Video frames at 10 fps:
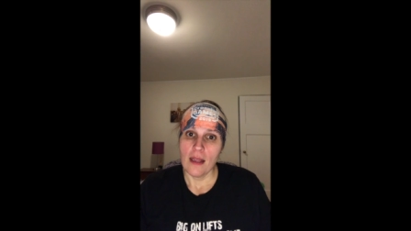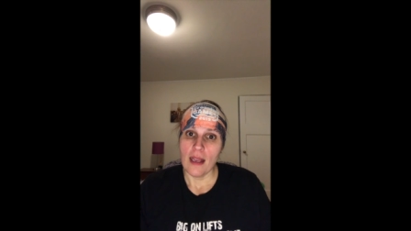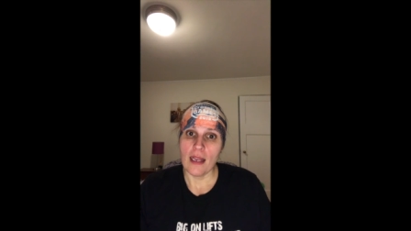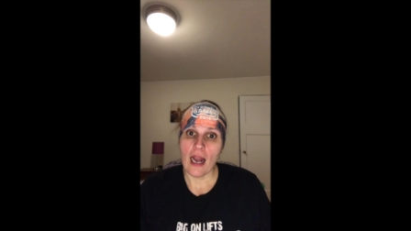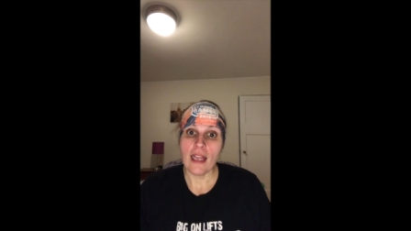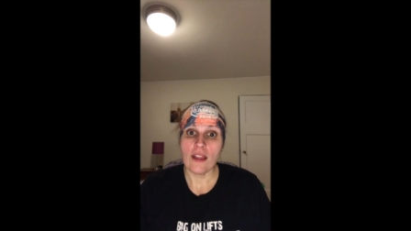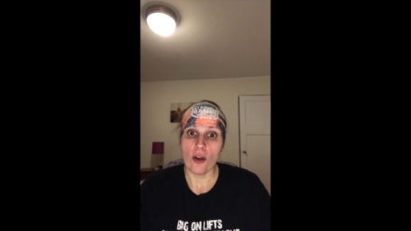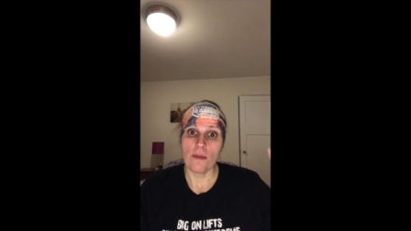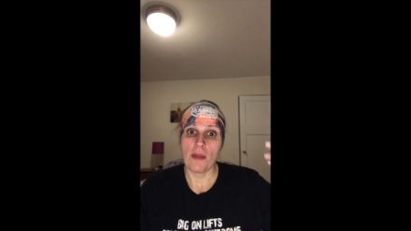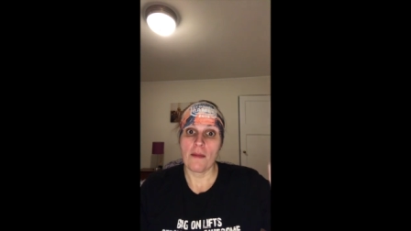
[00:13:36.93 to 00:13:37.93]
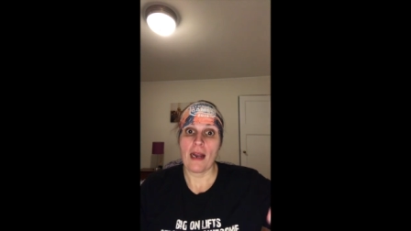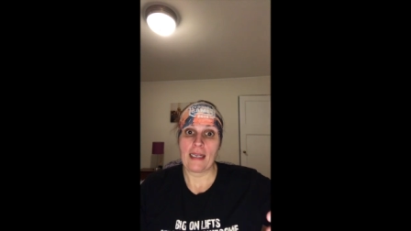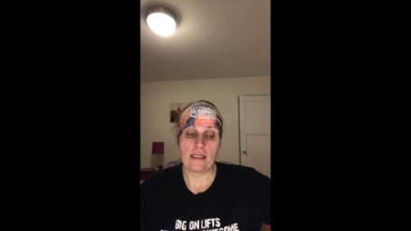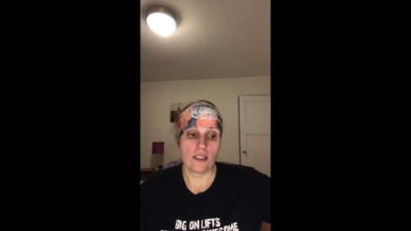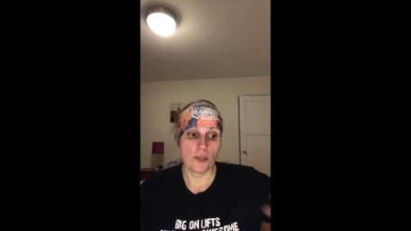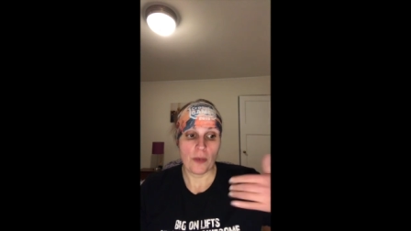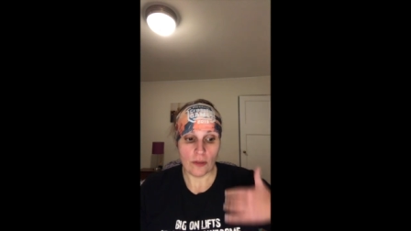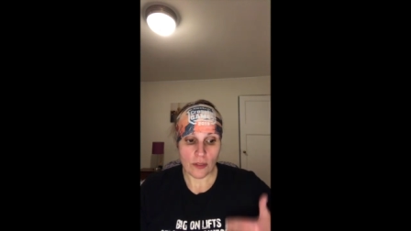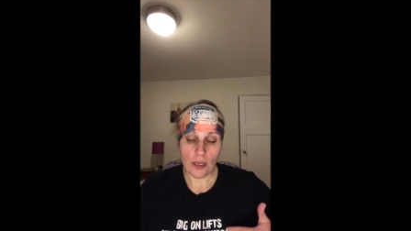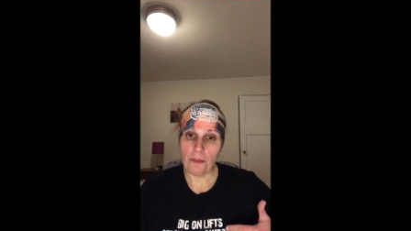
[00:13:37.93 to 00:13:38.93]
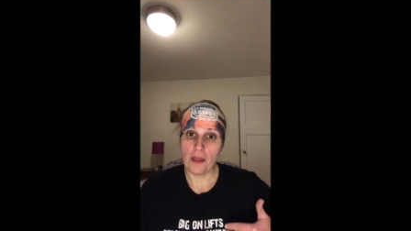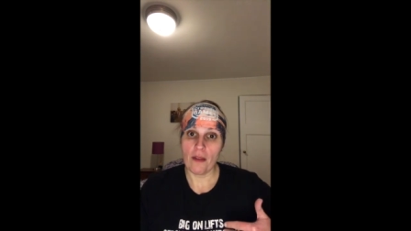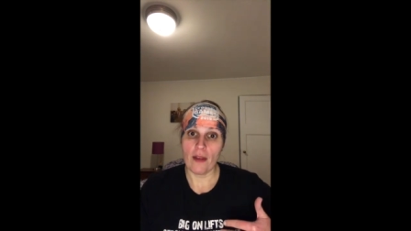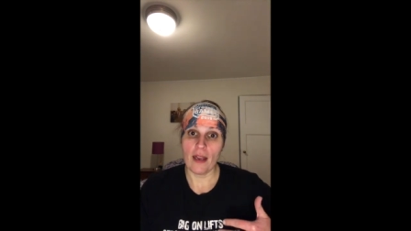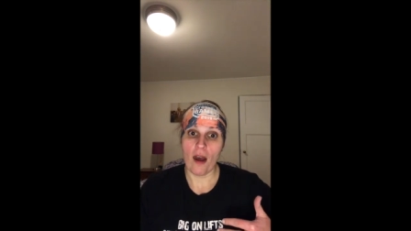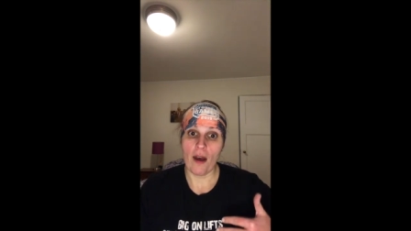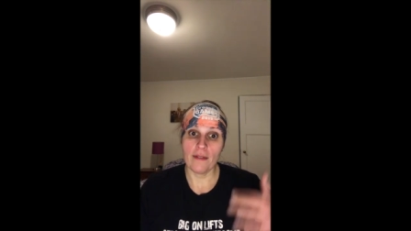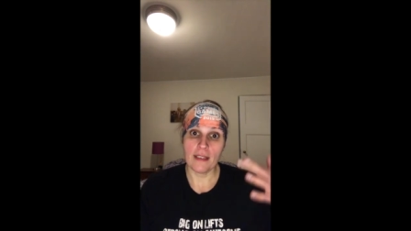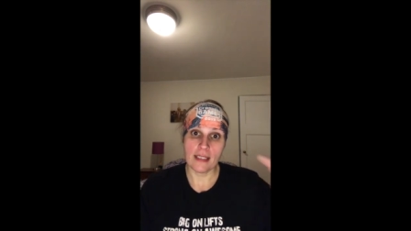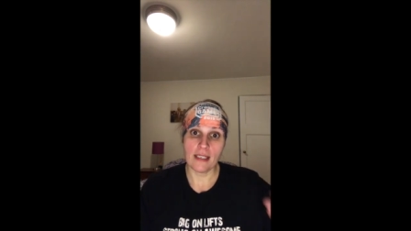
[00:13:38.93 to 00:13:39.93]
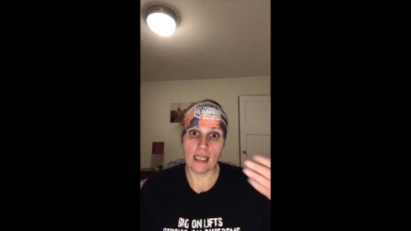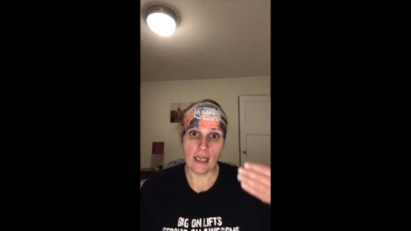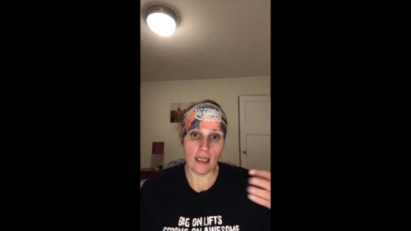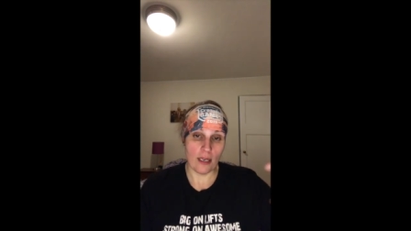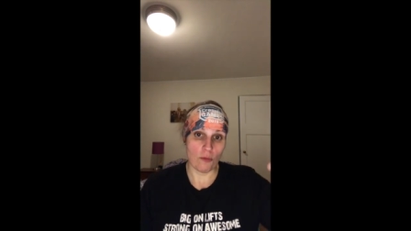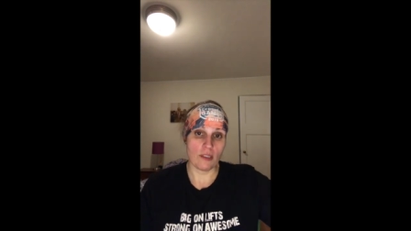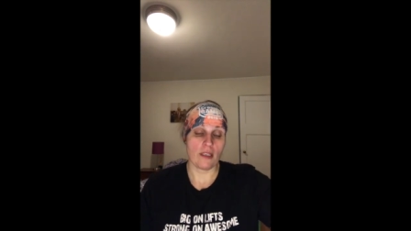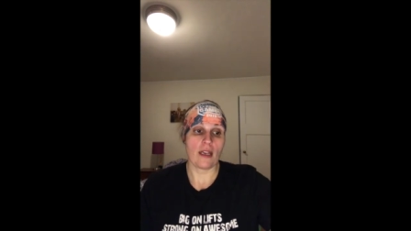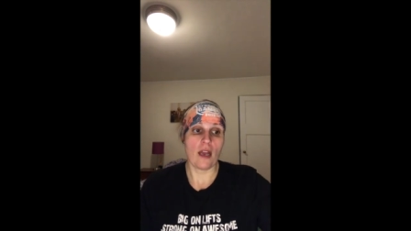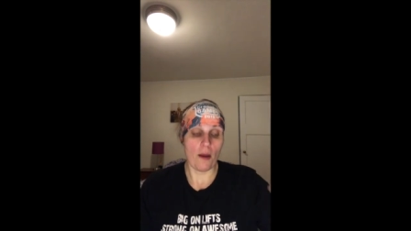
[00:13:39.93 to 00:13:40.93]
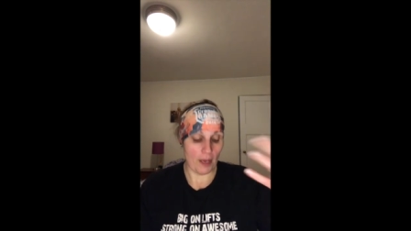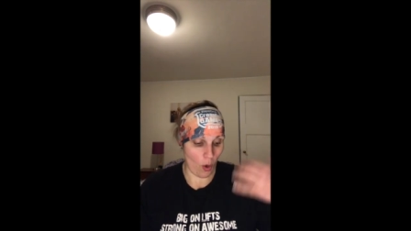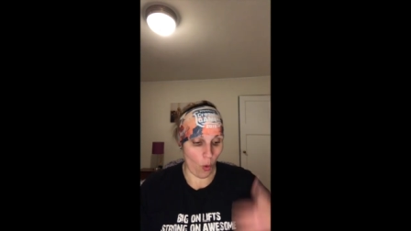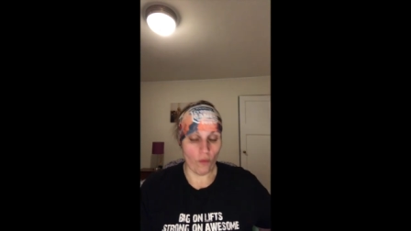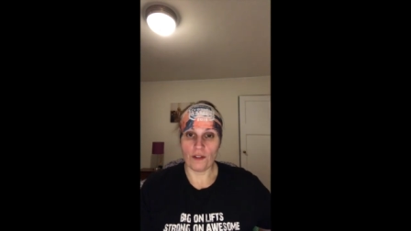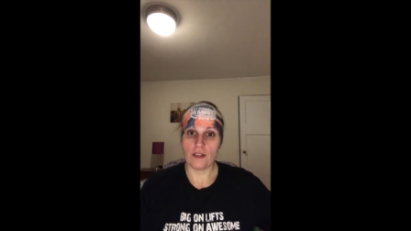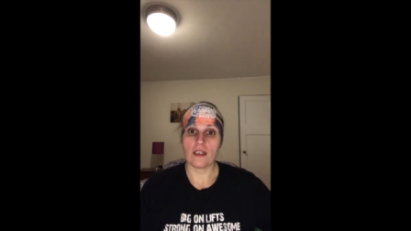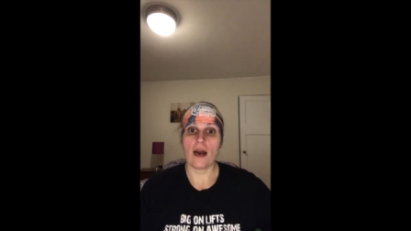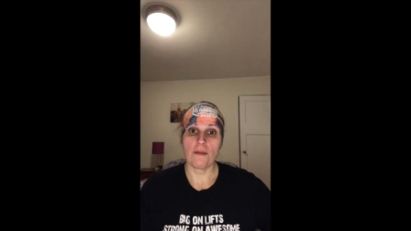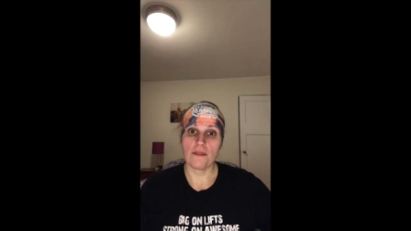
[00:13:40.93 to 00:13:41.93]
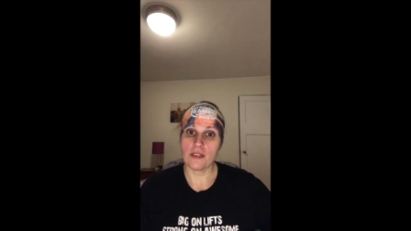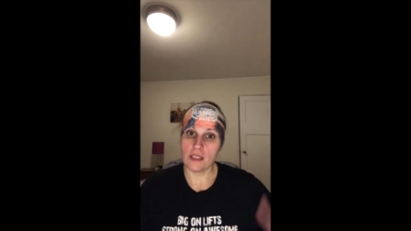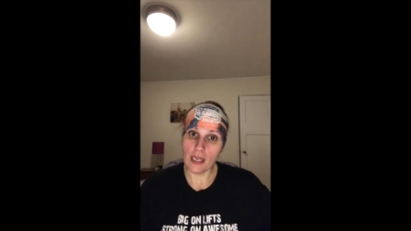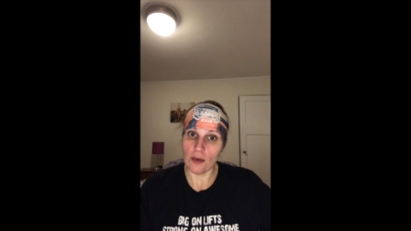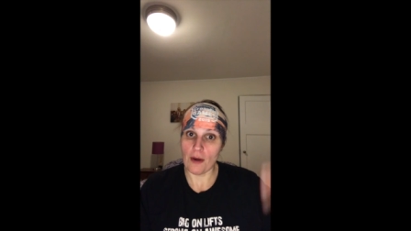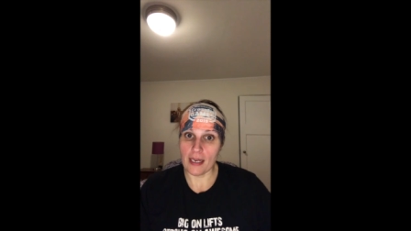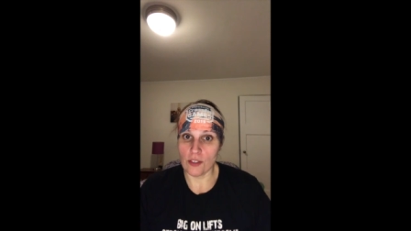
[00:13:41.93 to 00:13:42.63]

And I thought maybe I had spilled something like on the sink and it was like coming over the top of the sink, right?